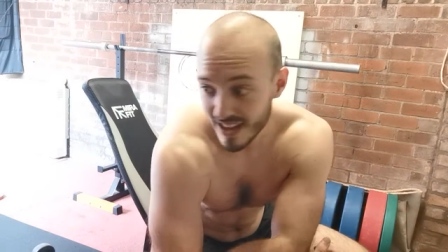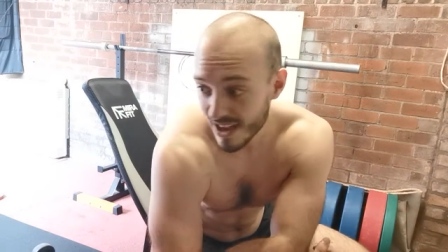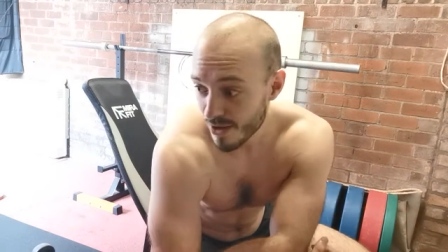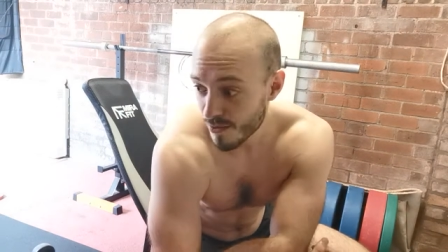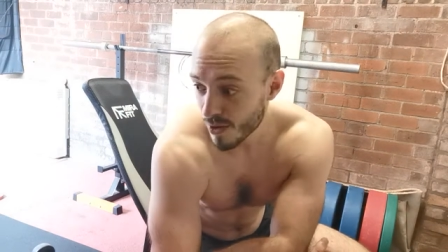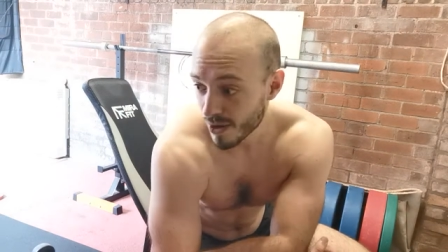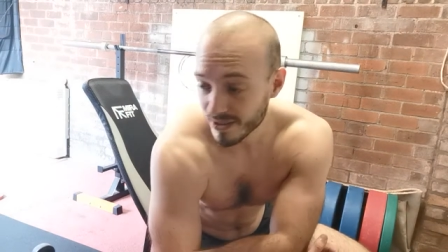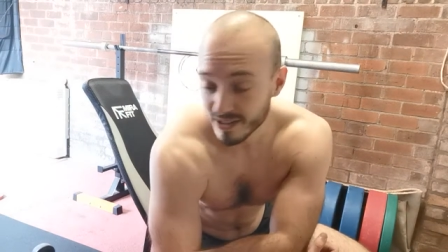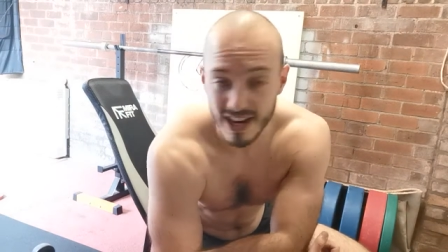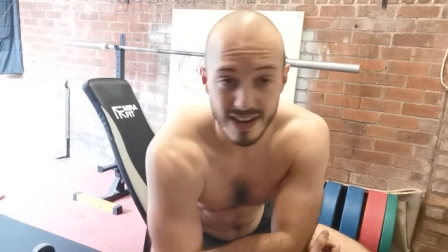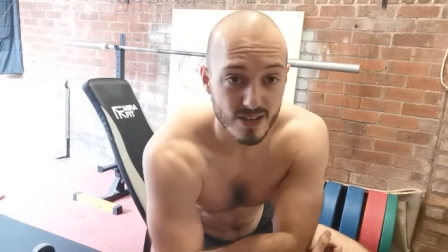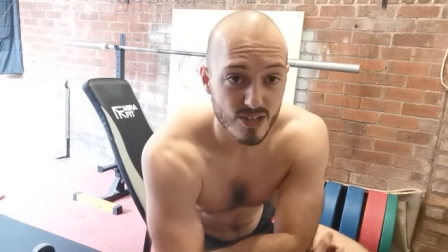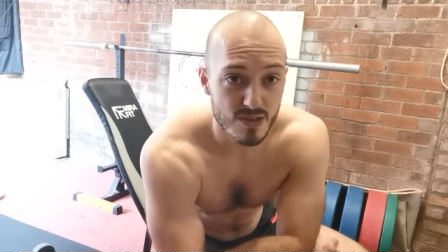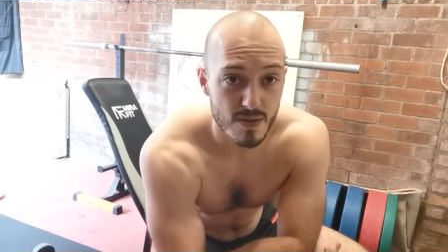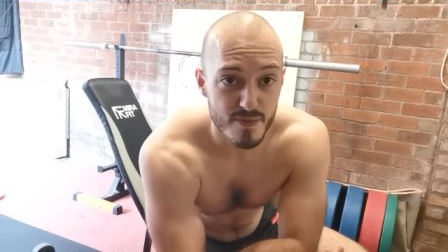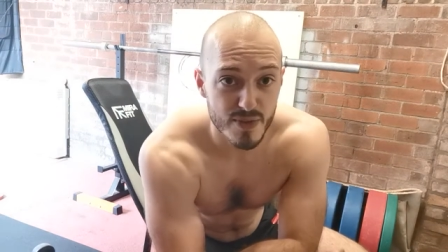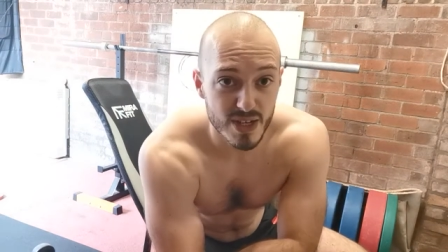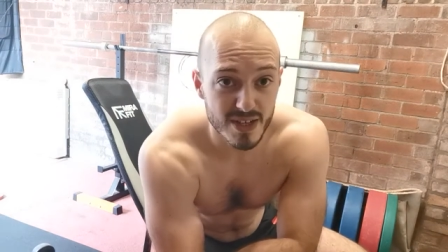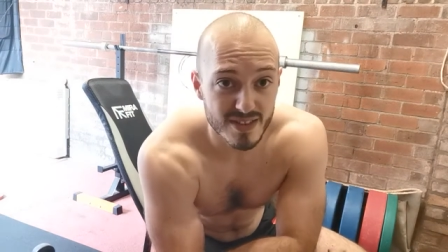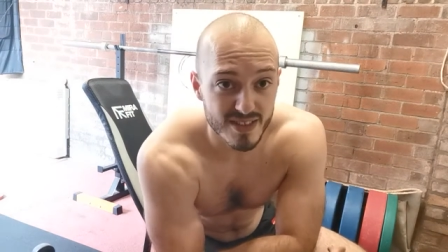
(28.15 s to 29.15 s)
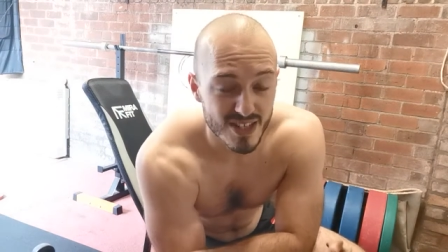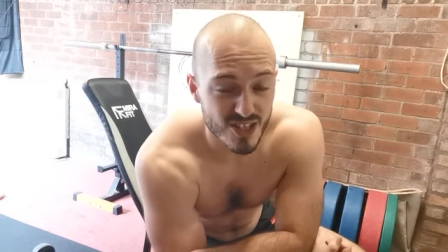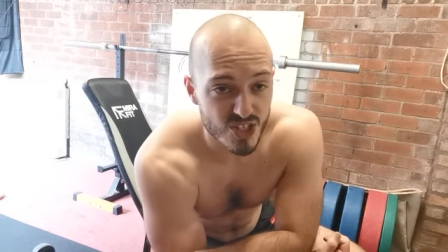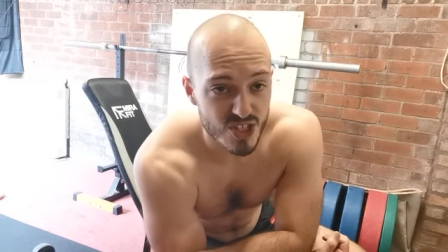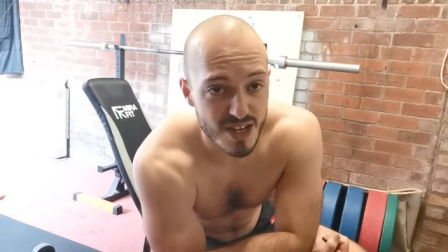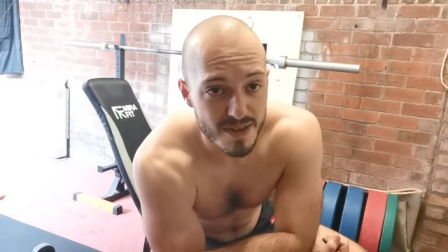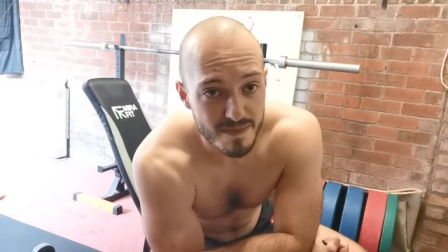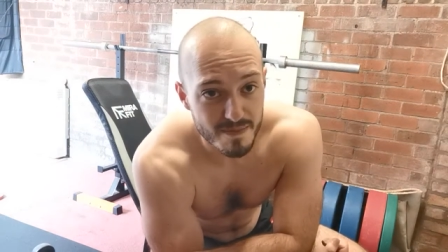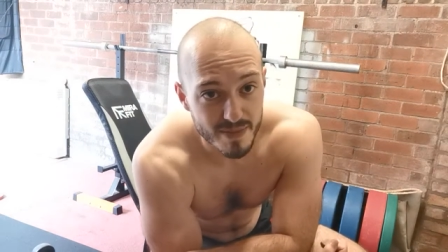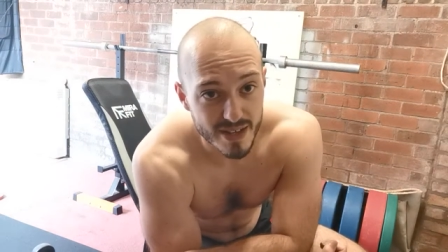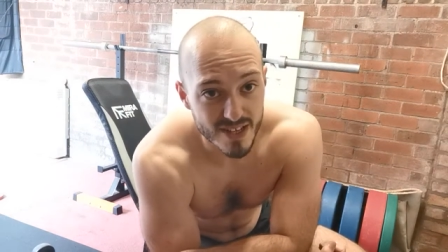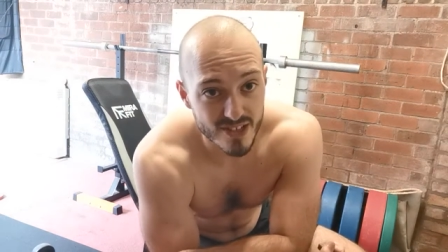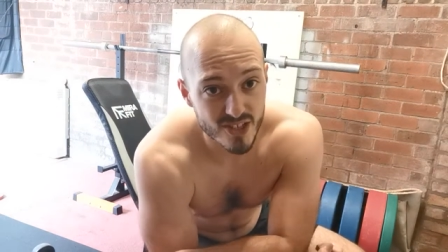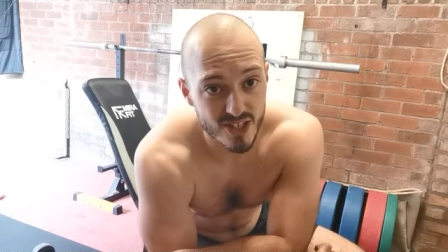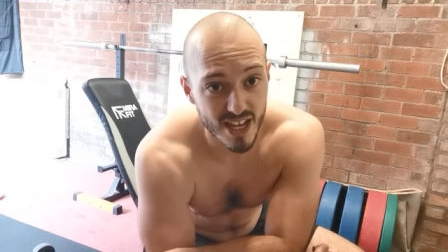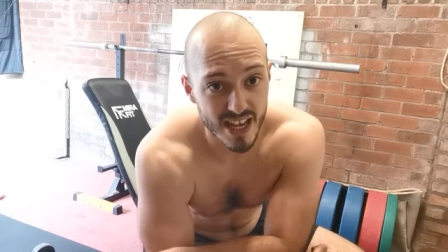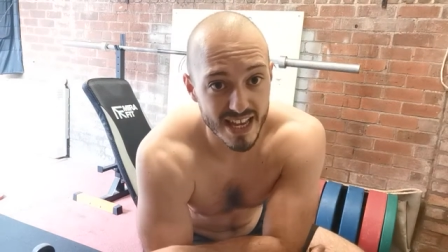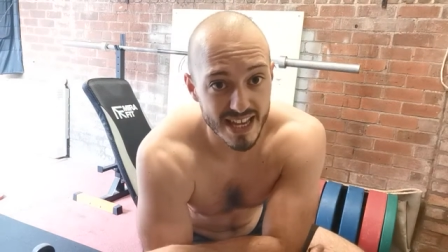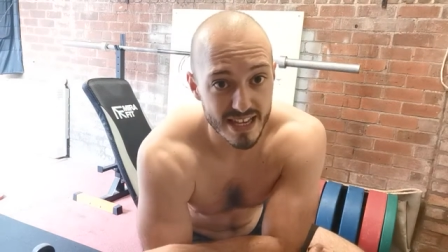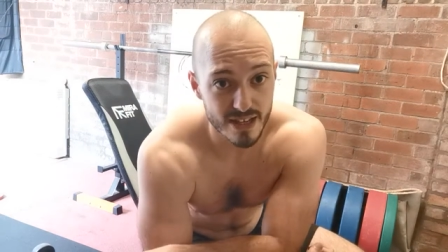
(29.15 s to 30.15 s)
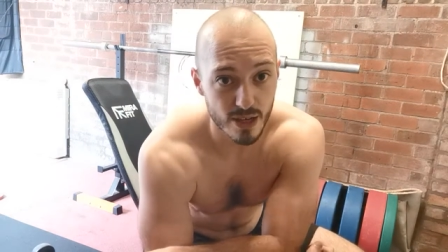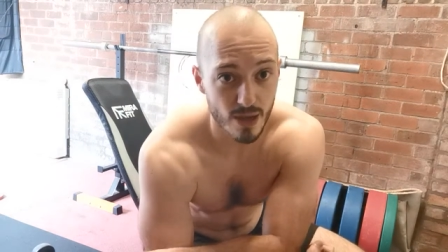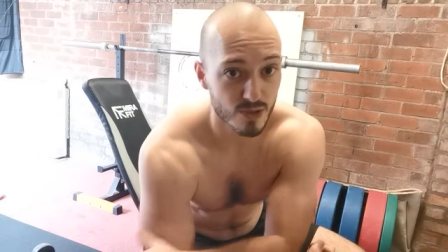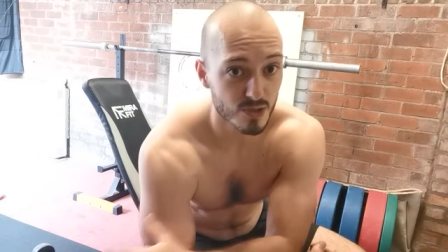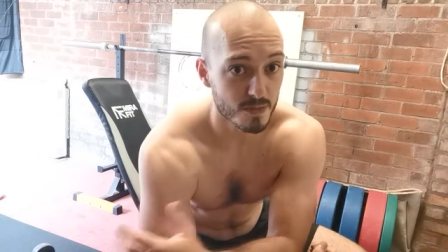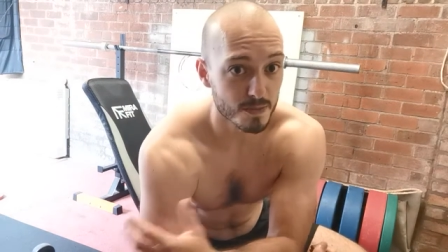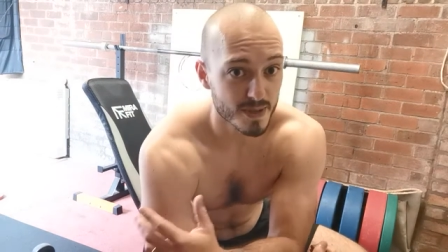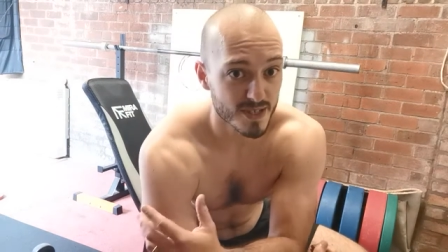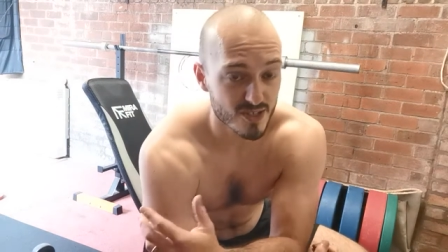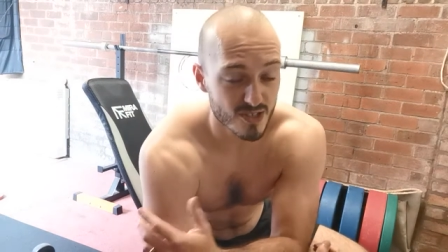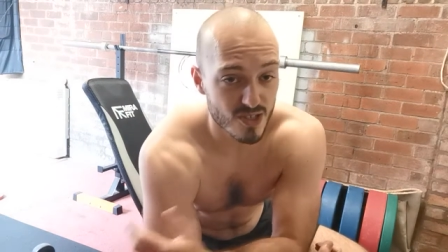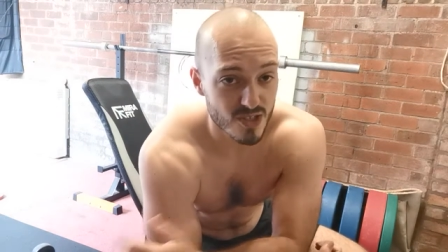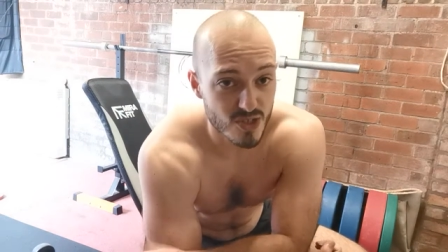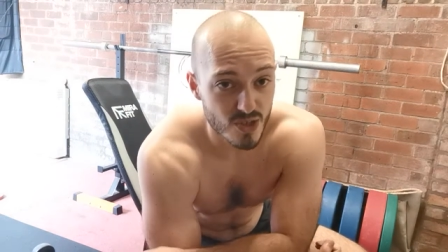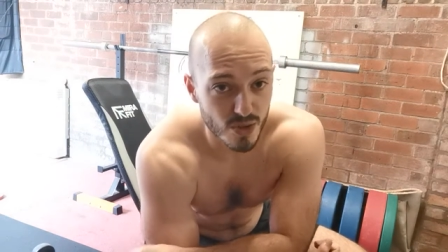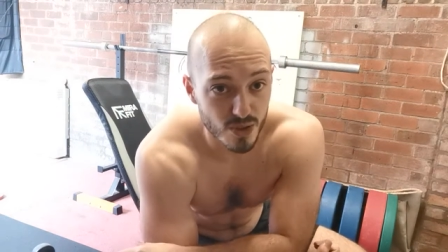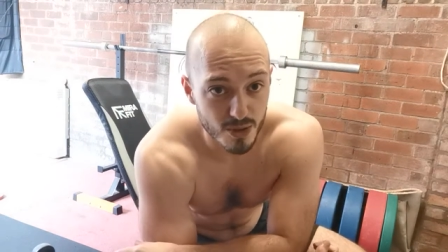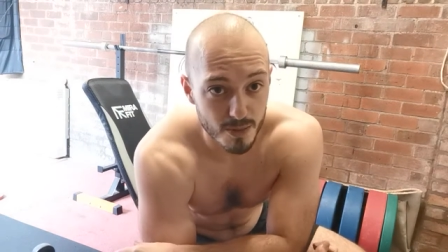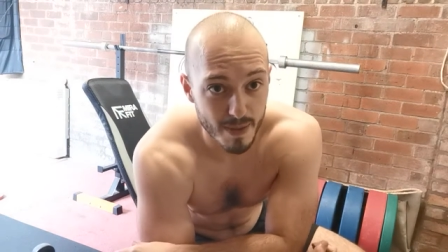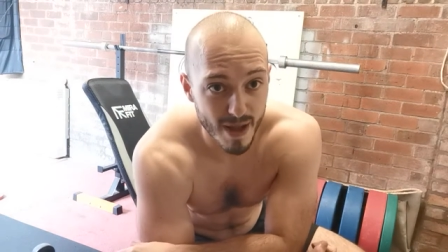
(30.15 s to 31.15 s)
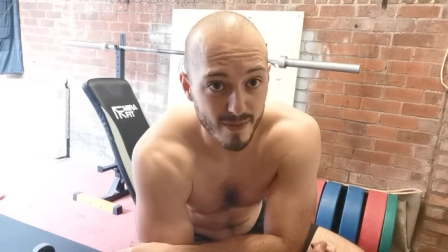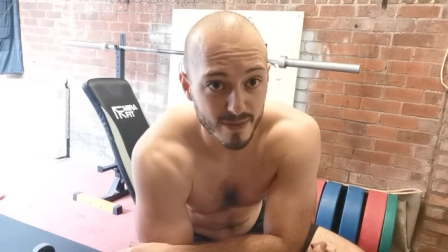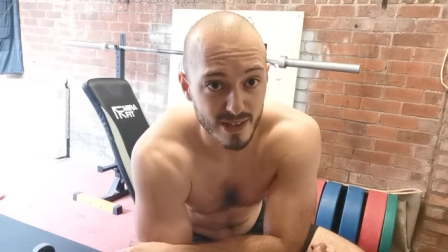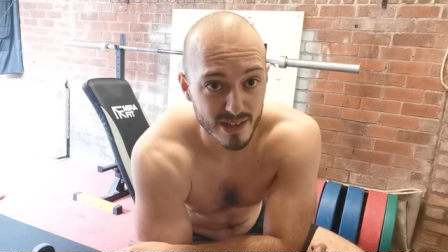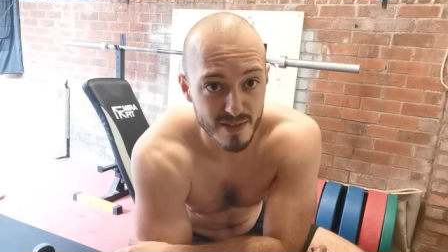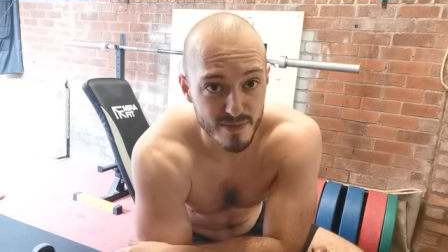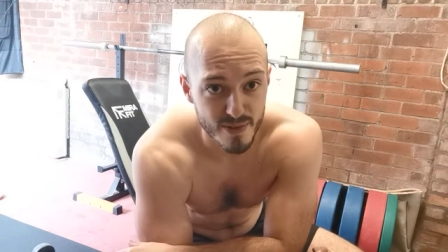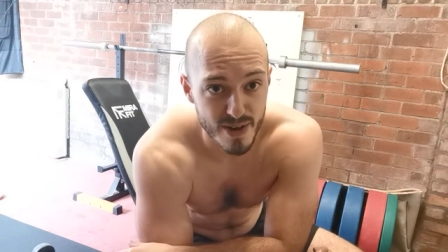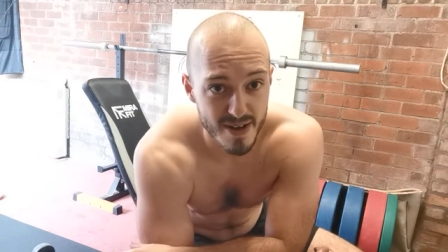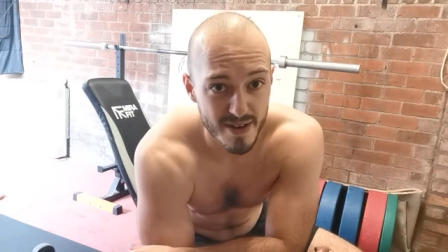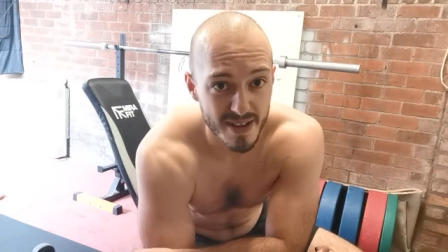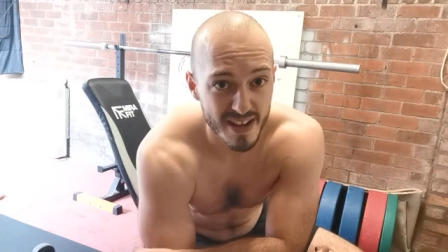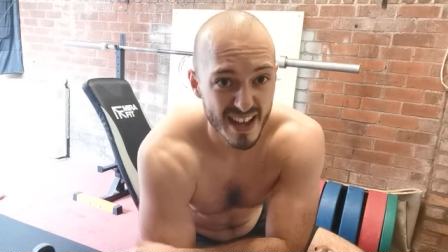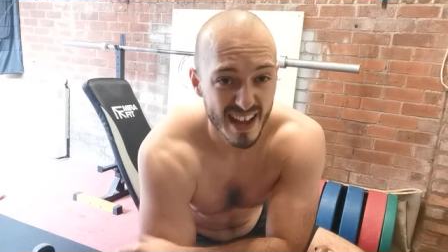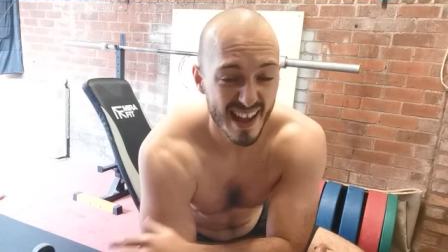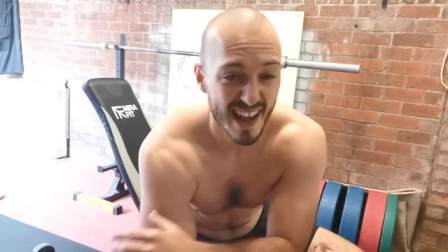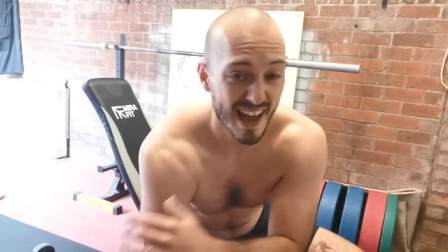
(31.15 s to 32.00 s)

I run Character Strength and Conditioning. It's a coaching business all about delivering